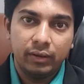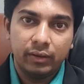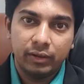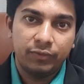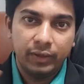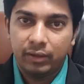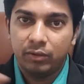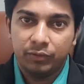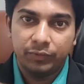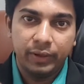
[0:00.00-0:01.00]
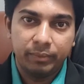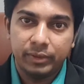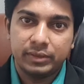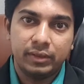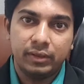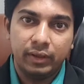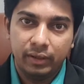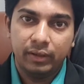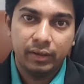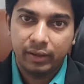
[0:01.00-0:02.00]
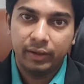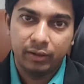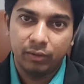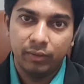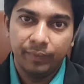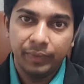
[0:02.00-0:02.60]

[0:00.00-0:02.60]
roughly around 15% in India right now.